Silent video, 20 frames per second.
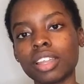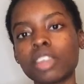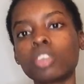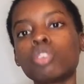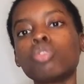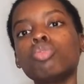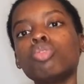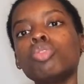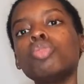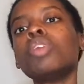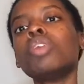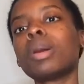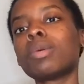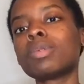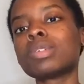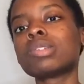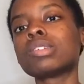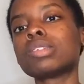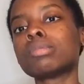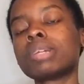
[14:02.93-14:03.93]
Like, you knew I
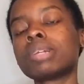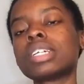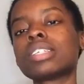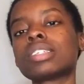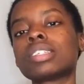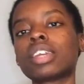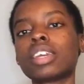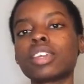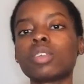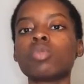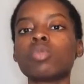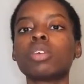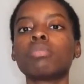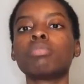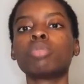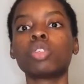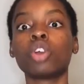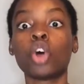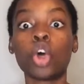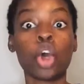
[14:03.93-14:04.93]
was on the bus, and now you want
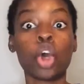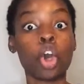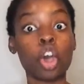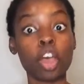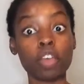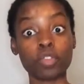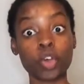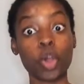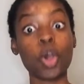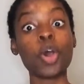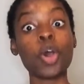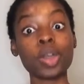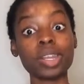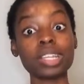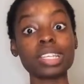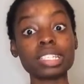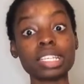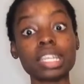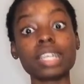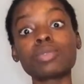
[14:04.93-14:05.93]
to pull off. After all
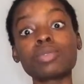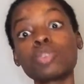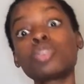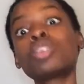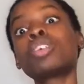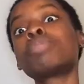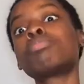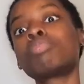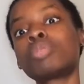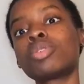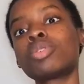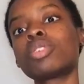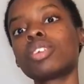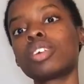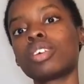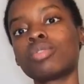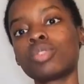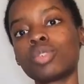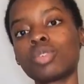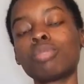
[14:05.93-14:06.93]
that time, you could have pulled
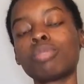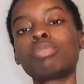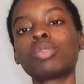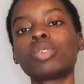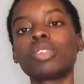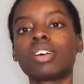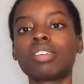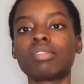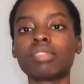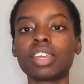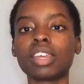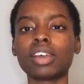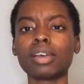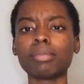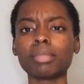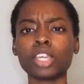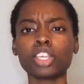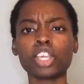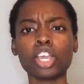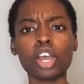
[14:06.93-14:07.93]
off. You could pull off now.
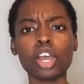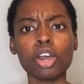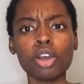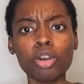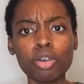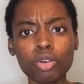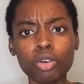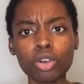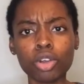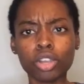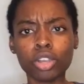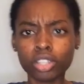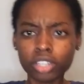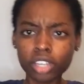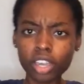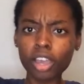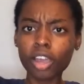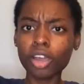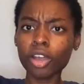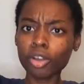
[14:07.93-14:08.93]
I'm like, yo.
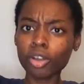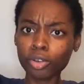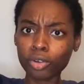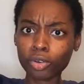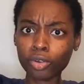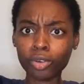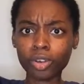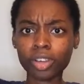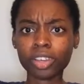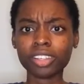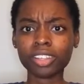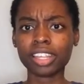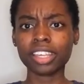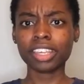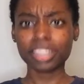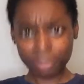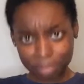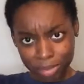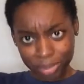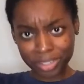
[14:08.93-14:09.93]
Like,
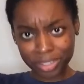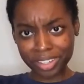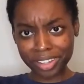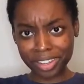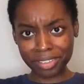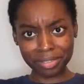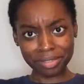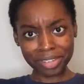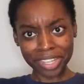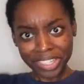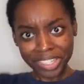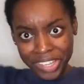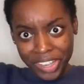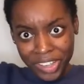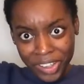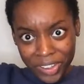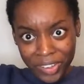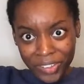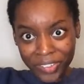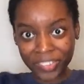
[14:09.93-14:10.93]
he pulled off. I'm like,
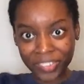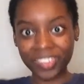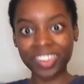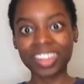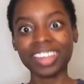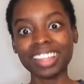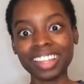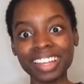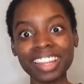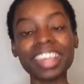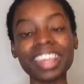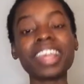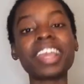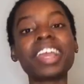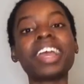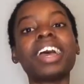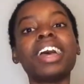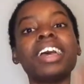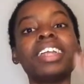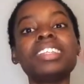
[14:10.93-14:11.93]
yo. Like,
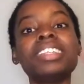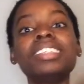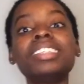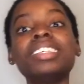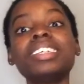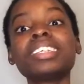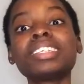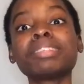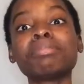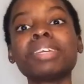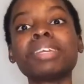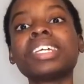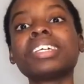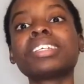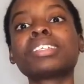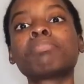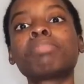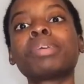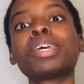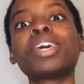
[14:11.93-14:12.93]
this
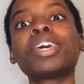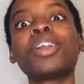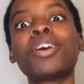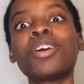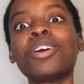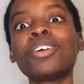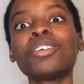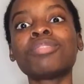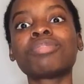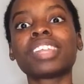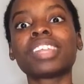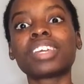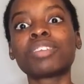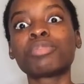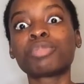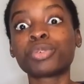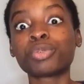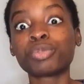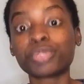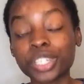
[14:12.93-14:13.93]
man sped off,
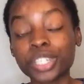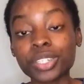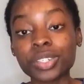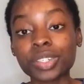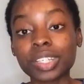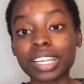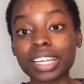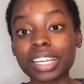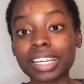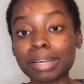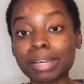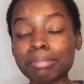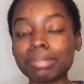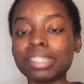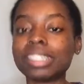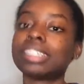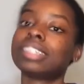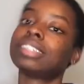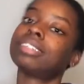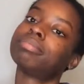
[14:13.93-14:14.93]
like, for real. Like, I'm
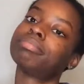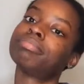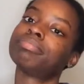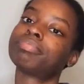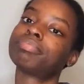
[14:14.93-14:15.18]
like,